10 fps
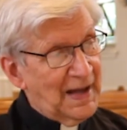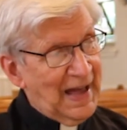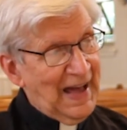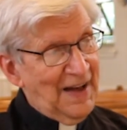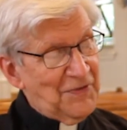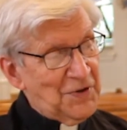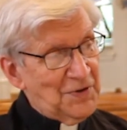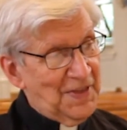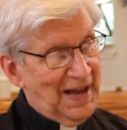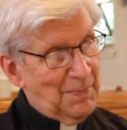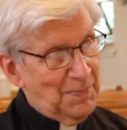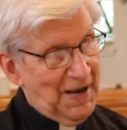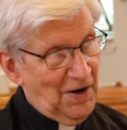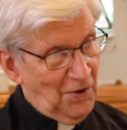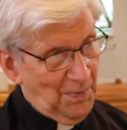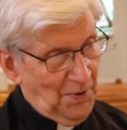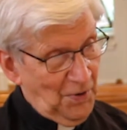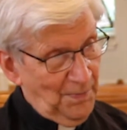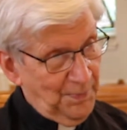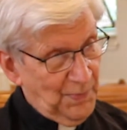After that parable,
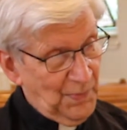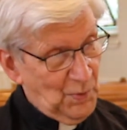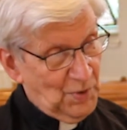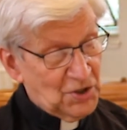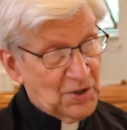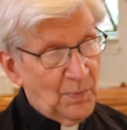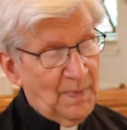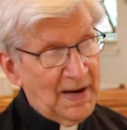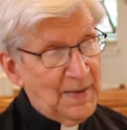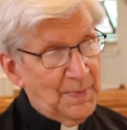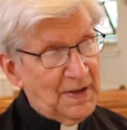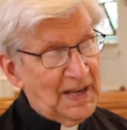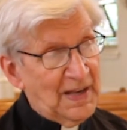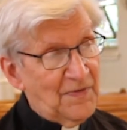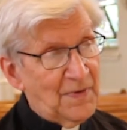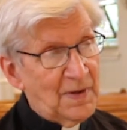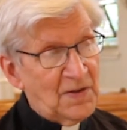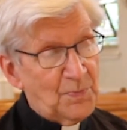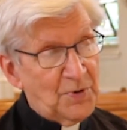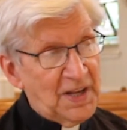which many believe
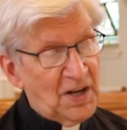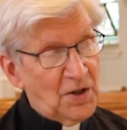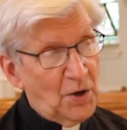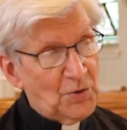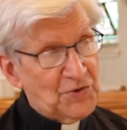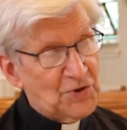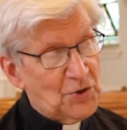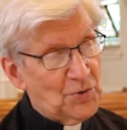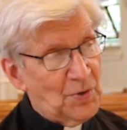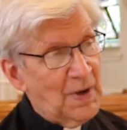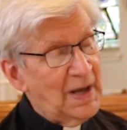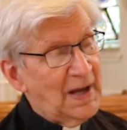is pretty close to